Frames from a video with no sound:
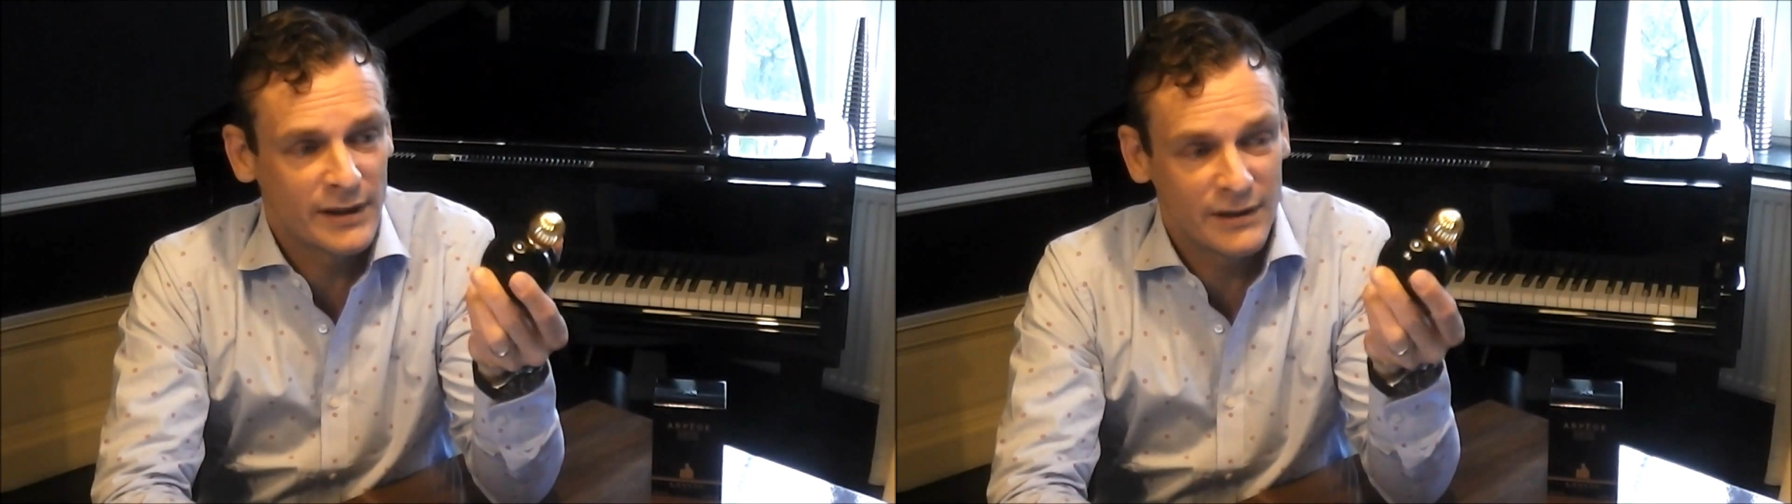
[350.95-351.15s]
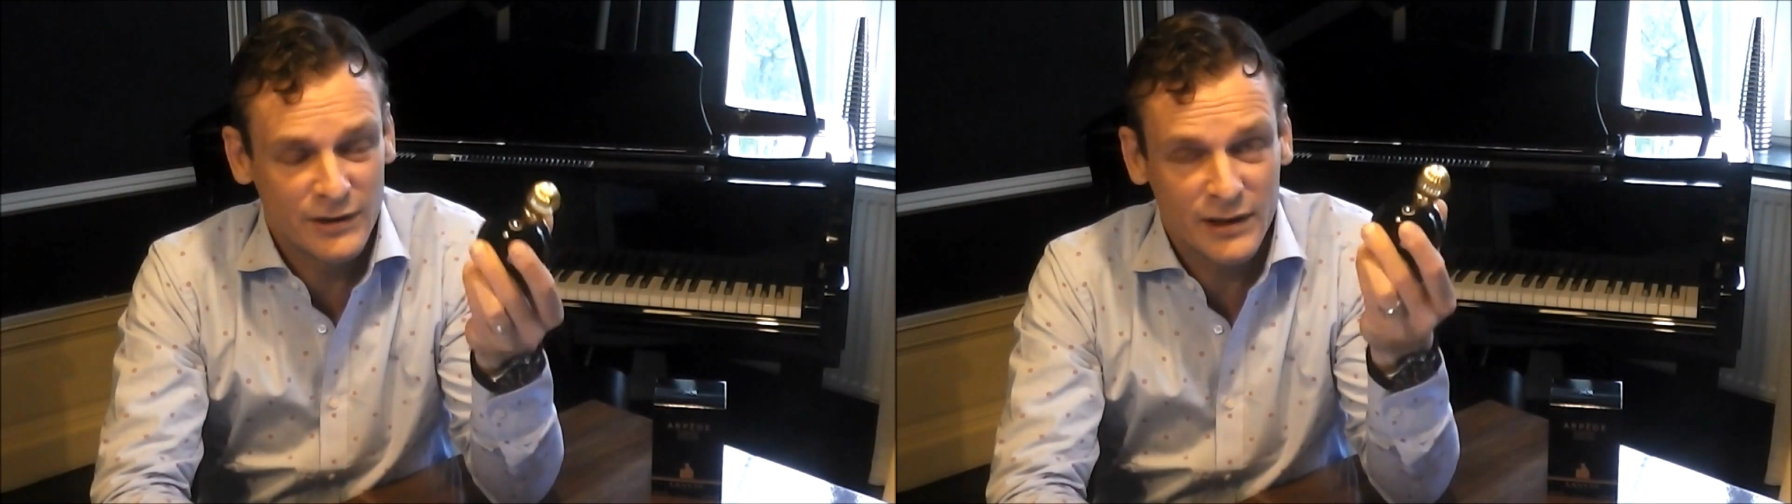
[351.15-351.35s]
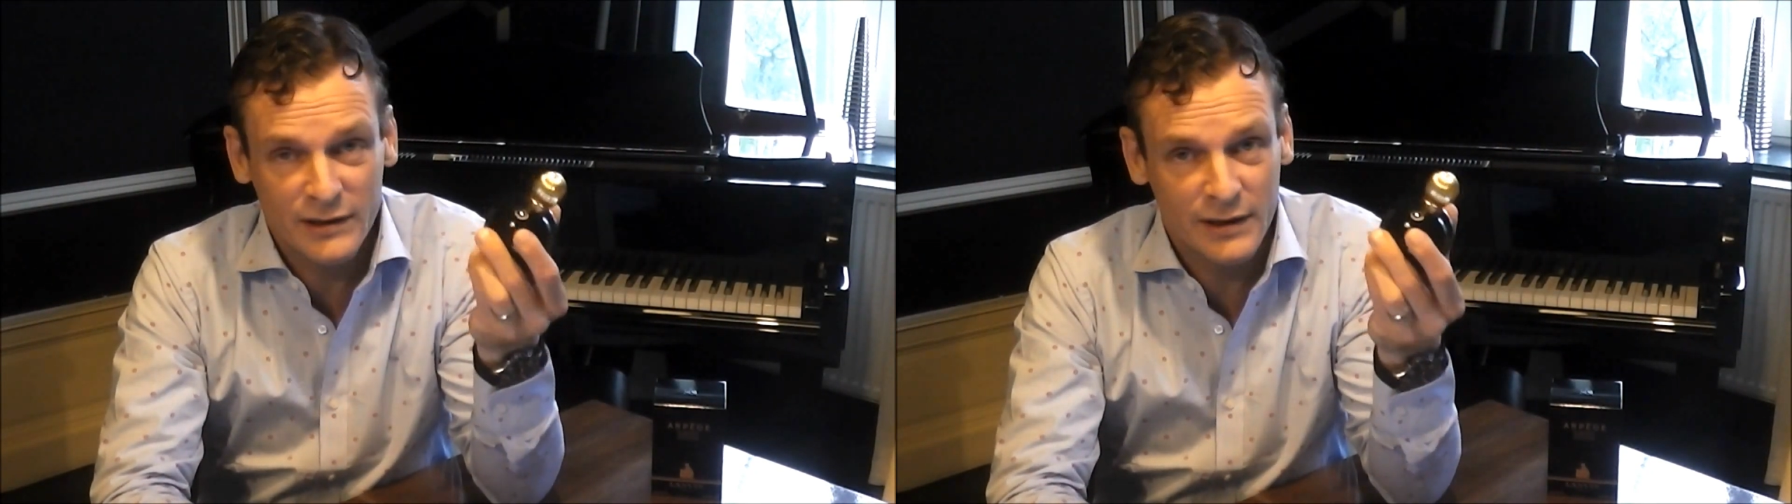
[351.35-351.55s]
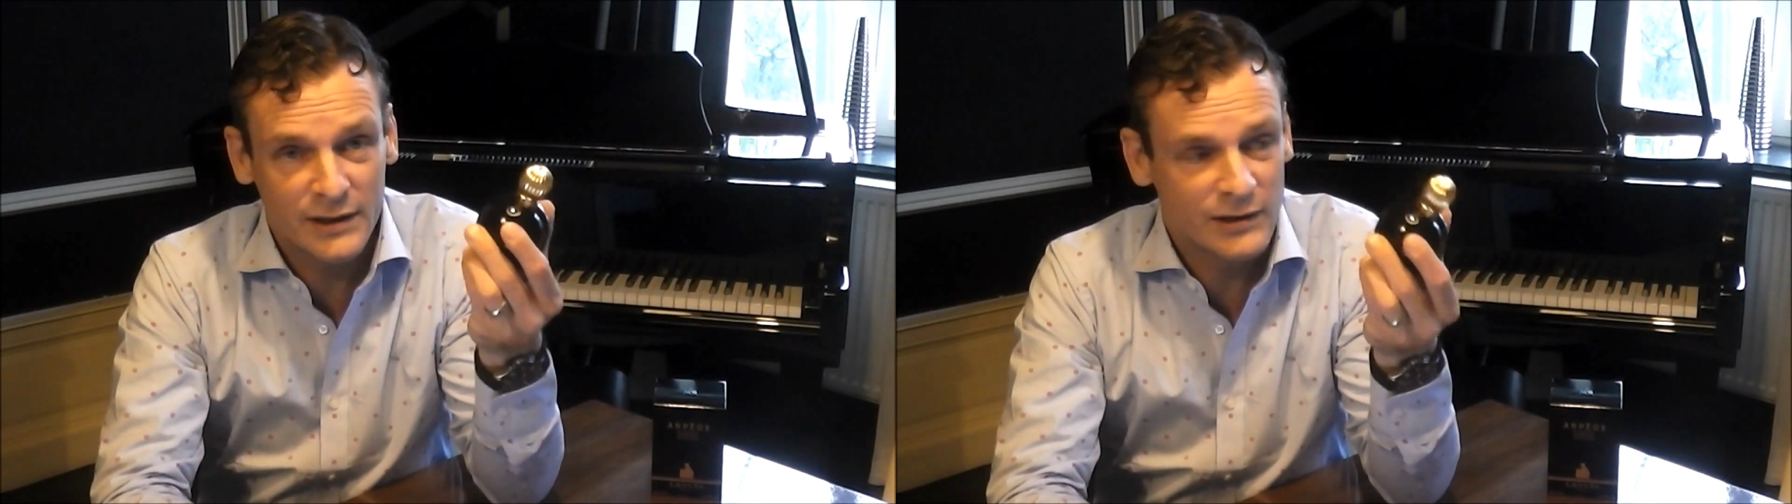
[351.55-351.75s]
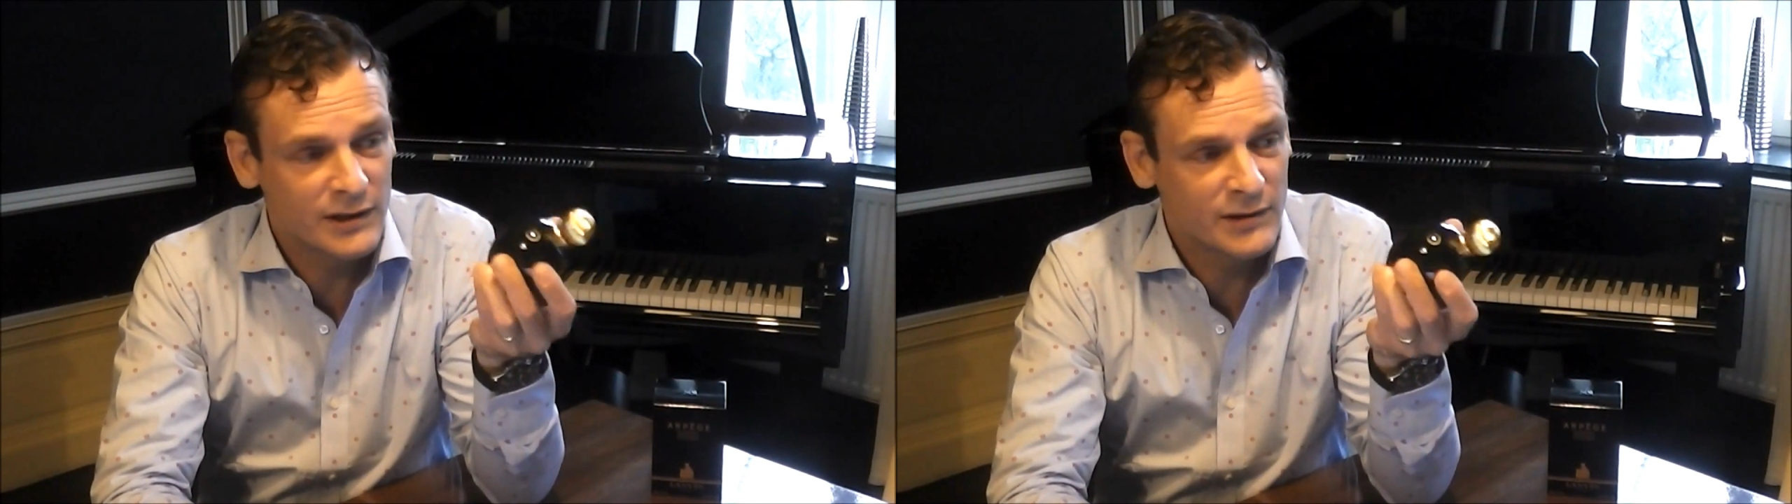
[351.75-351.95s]
You know, it's
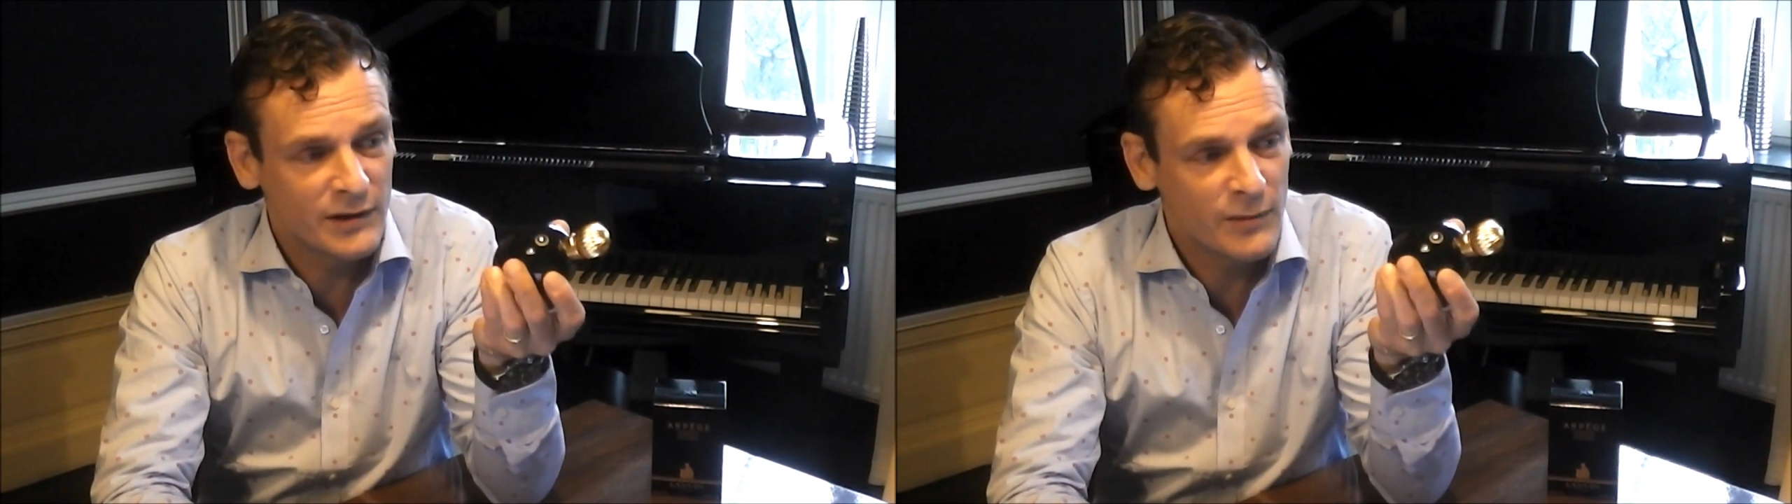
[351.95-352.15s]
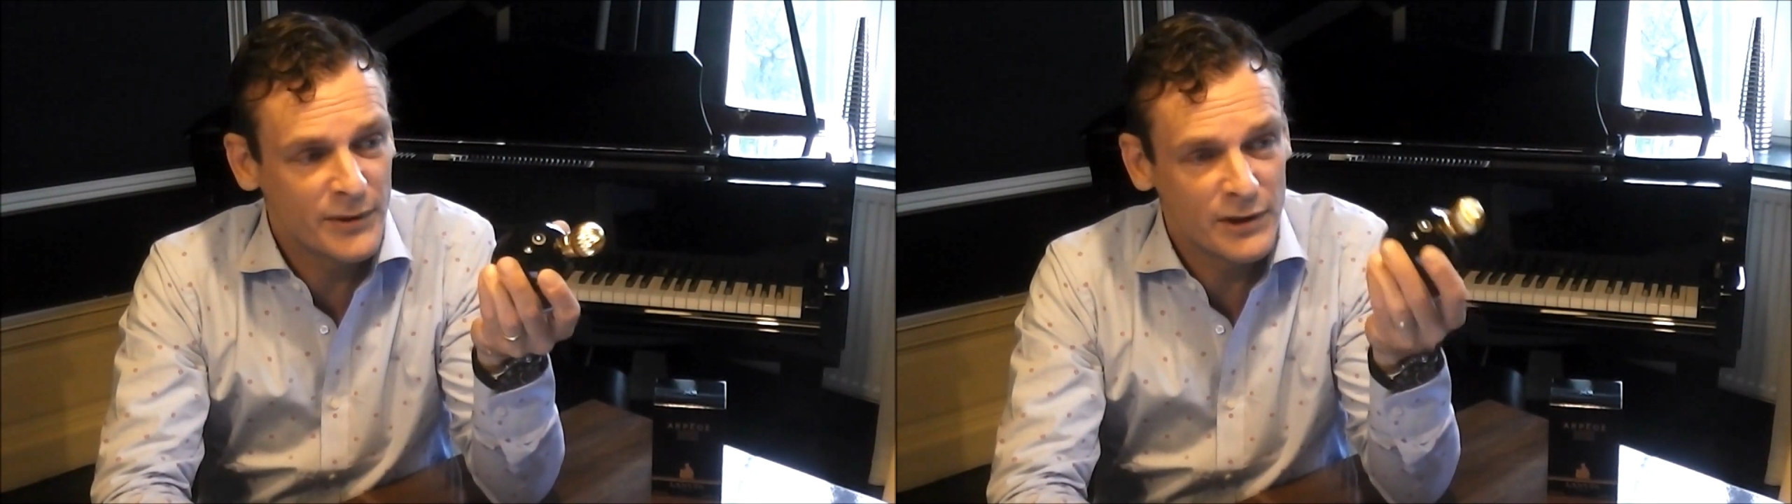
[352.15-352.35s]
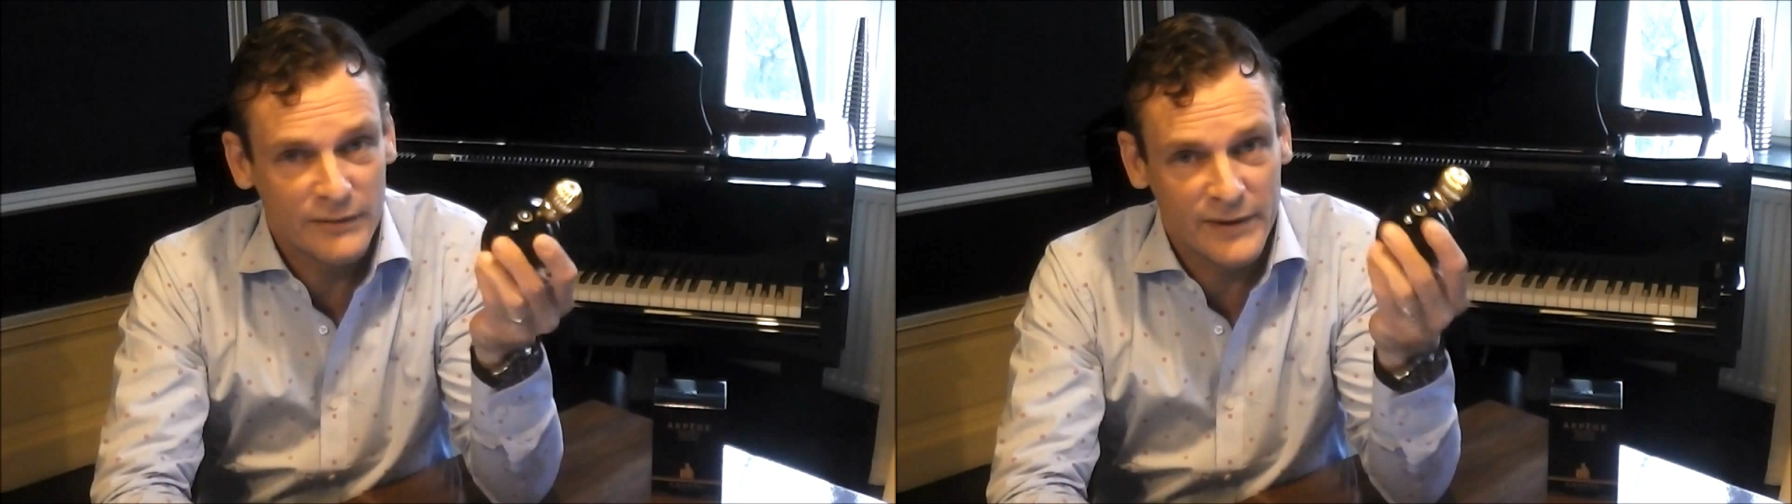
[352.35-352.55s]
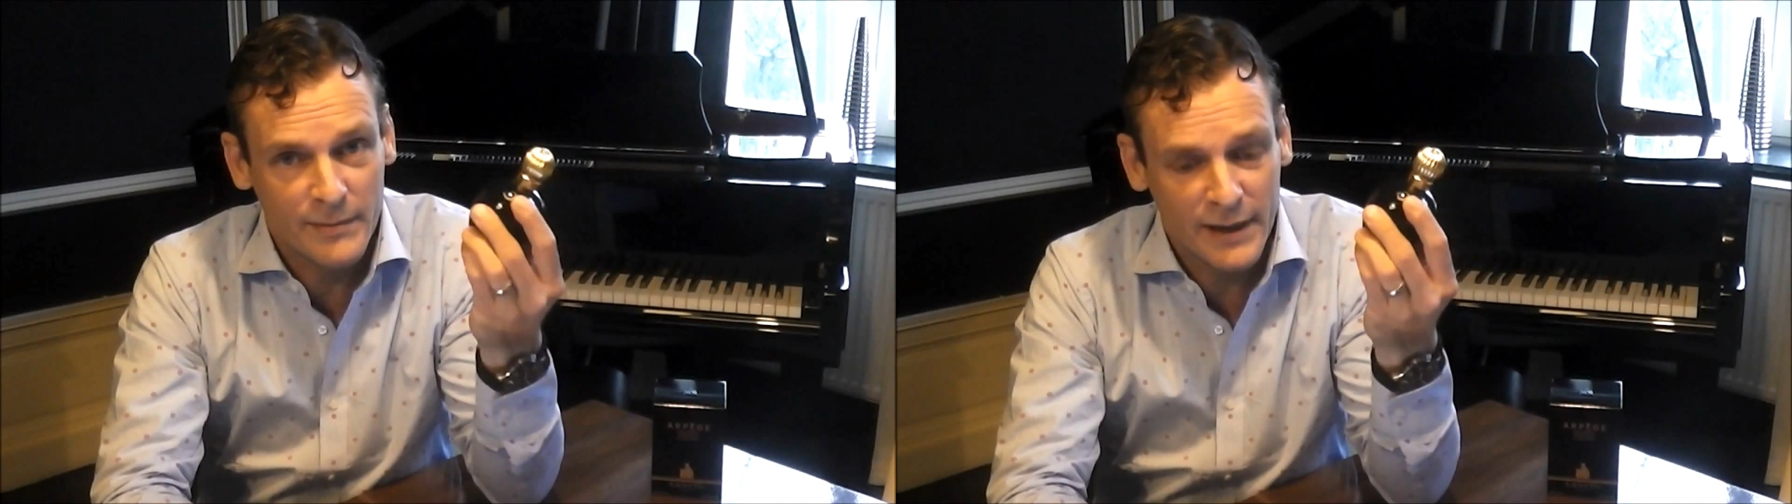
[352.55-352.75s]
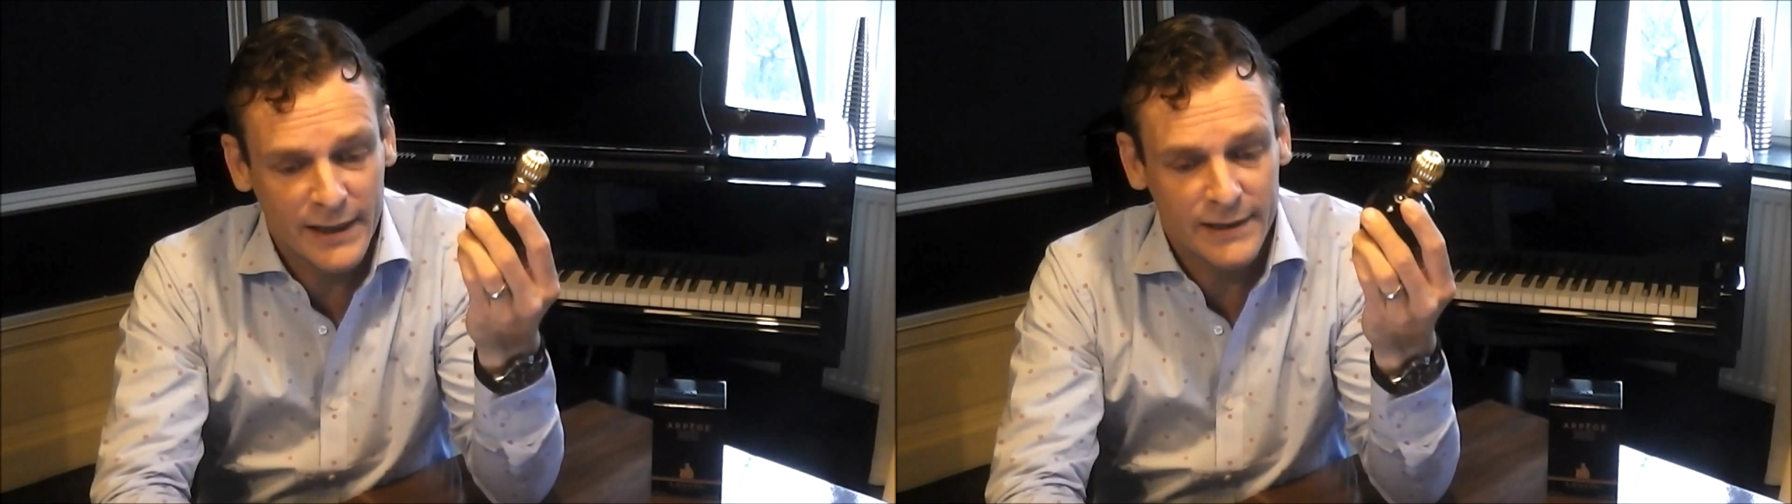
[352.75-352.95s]
just so beautifully
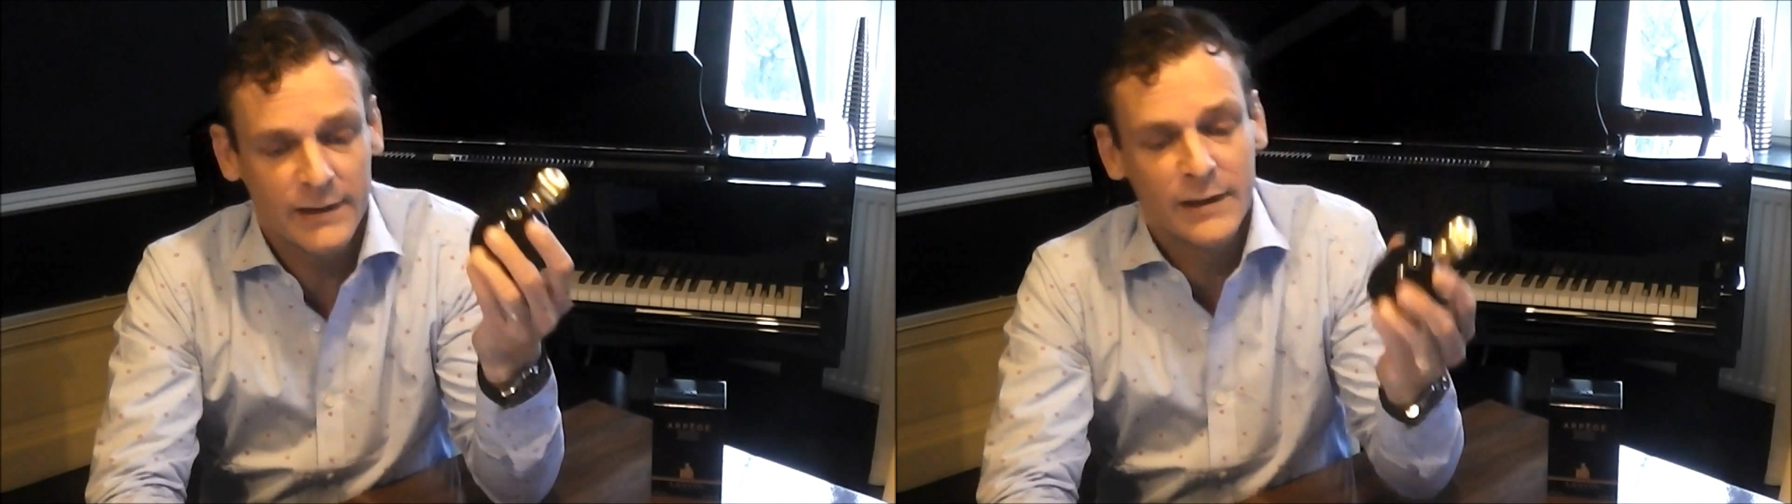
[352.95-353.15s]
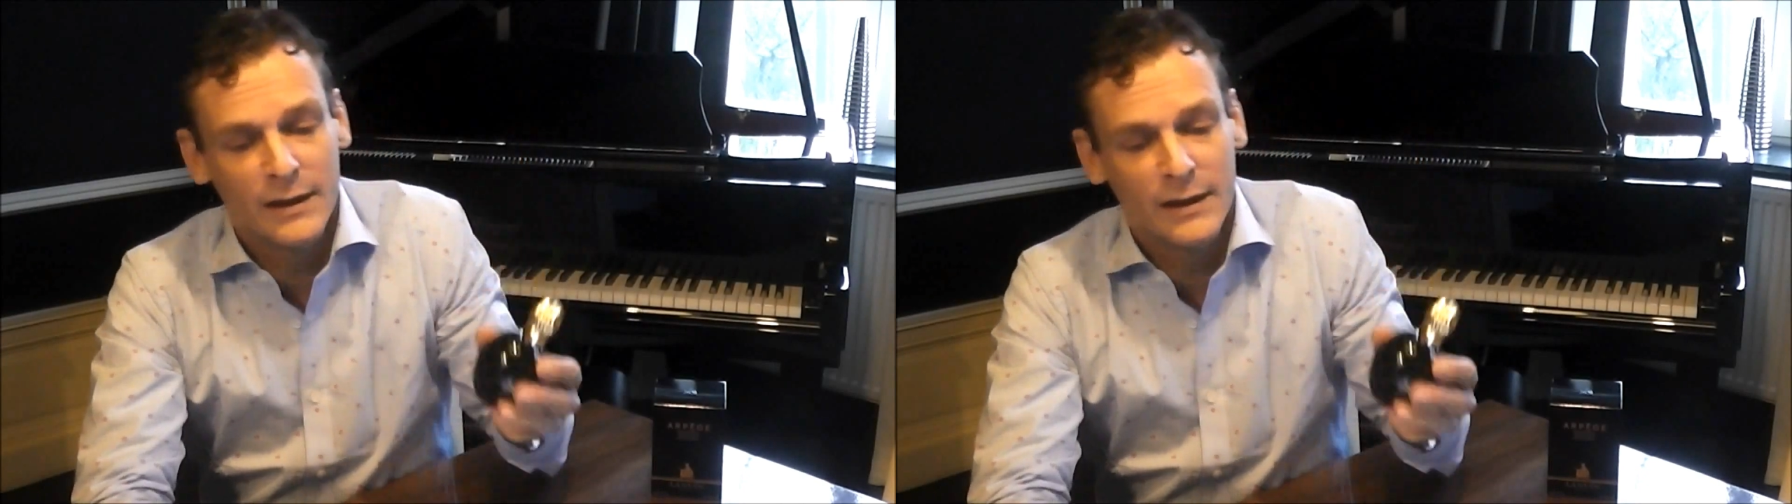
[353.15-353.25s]
made.